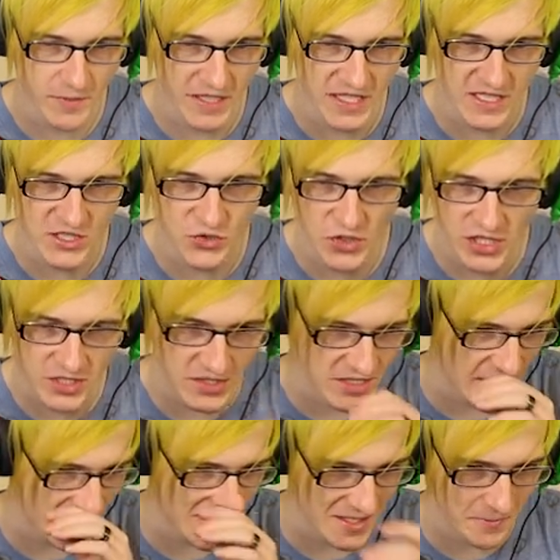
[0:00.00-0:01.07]
there'd be a treasure
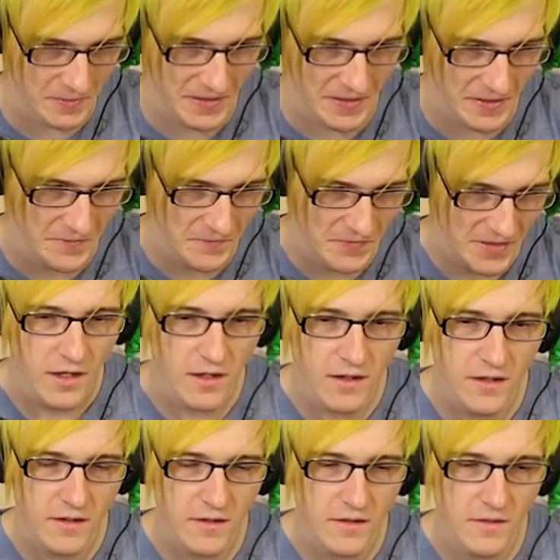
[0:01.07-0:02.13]
chest up here.
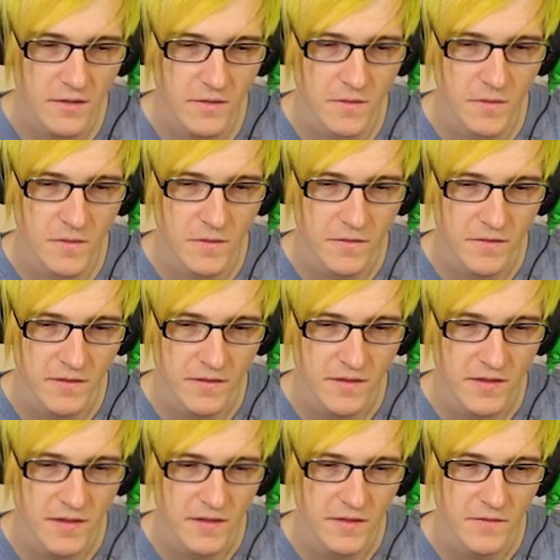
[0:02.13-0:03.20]
Oh,
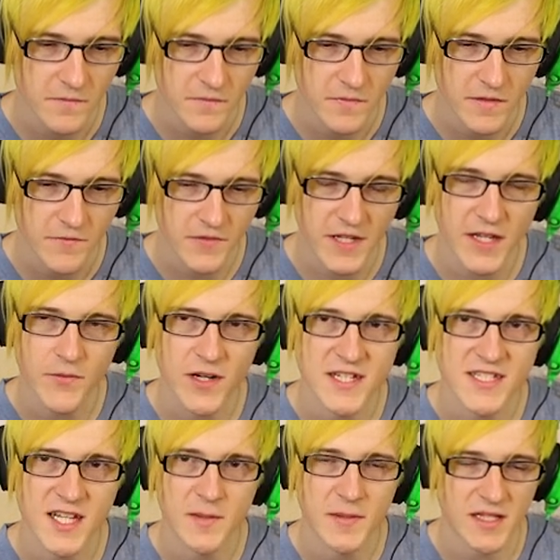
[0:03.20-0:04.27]
Forget what
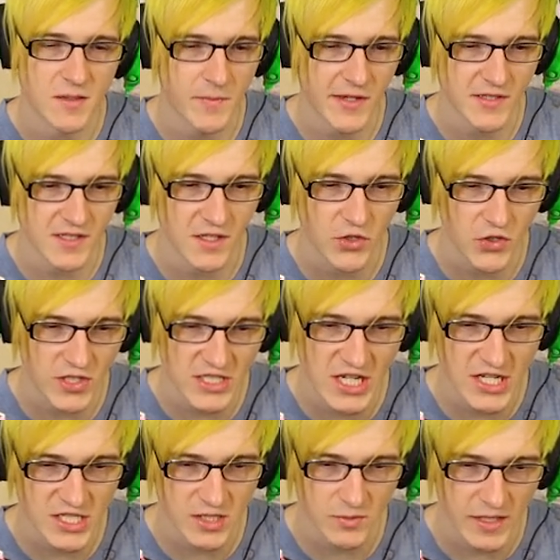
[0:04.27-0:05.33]
I said about the music. You can
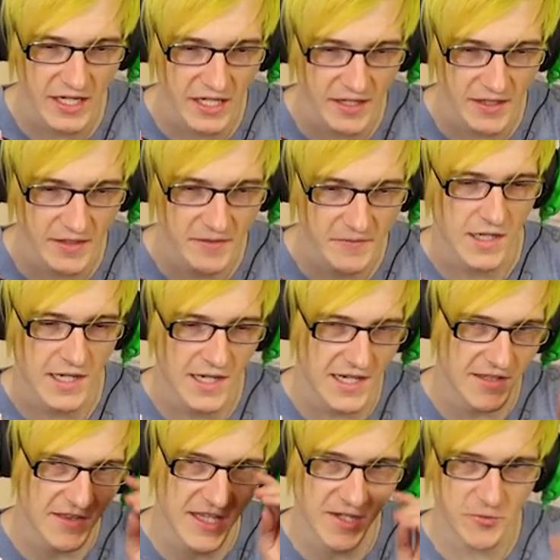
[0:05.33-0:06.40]
change it right here. Uh,
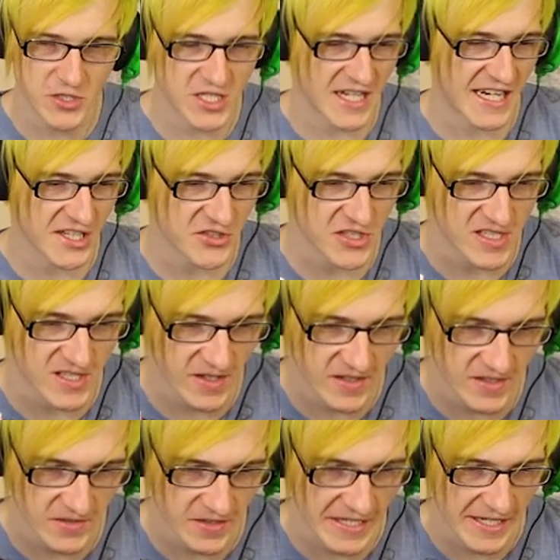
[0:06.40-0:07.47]
I think we should actually
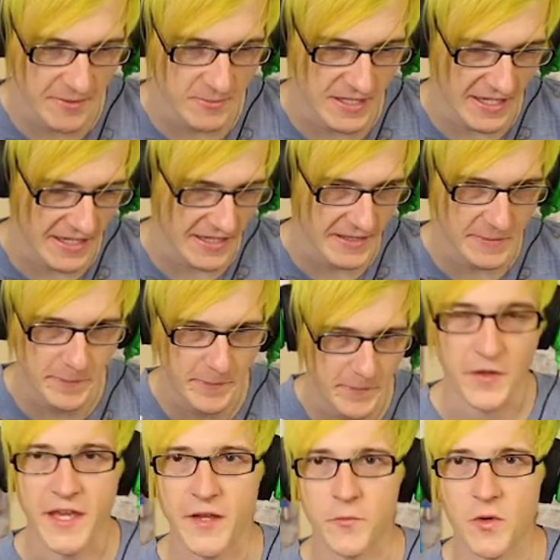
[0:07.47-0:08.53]
start a new game. Dang it.
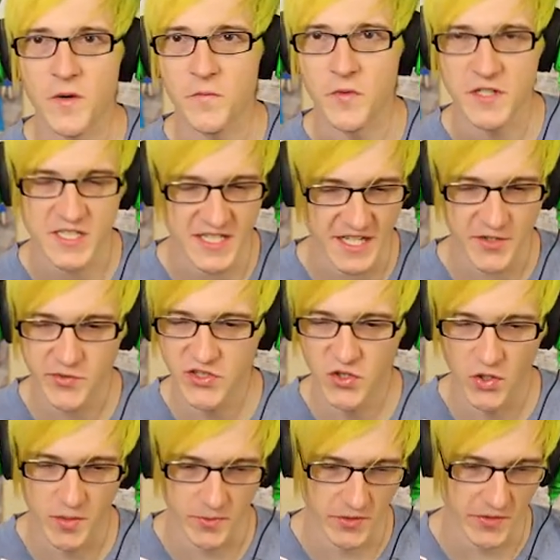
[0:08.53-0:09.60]
Okay, we're, we're sticking with
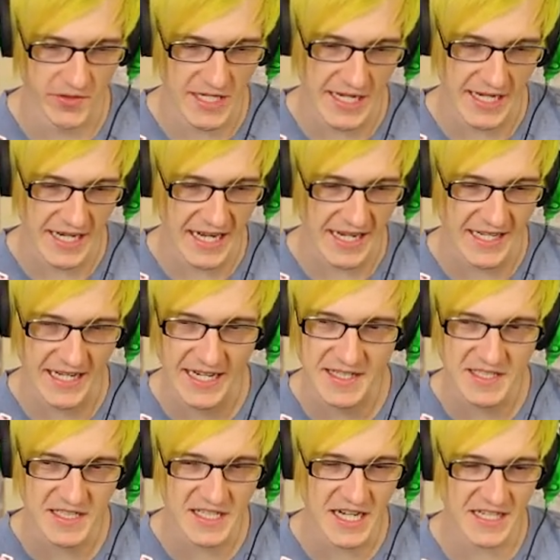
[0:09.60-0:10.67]
normal. Okay, I,
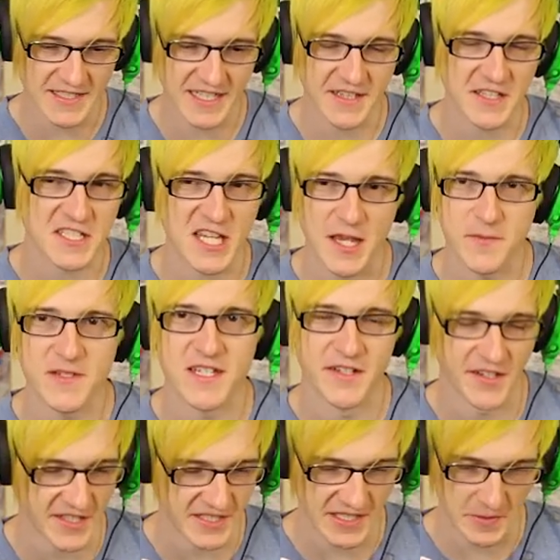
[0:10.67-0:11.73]
I did not take this game
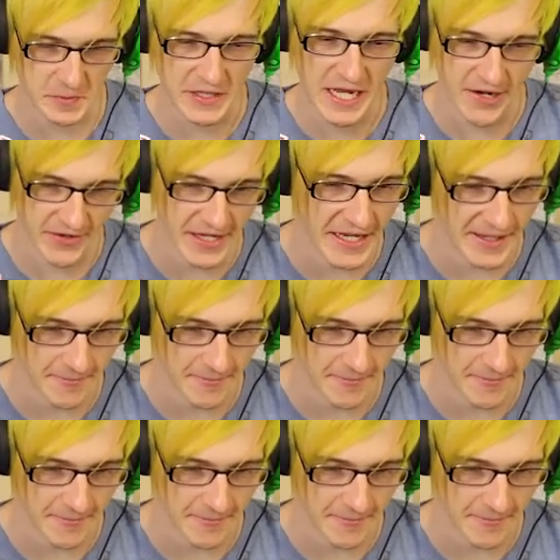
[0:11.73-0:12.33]
seriously, but now I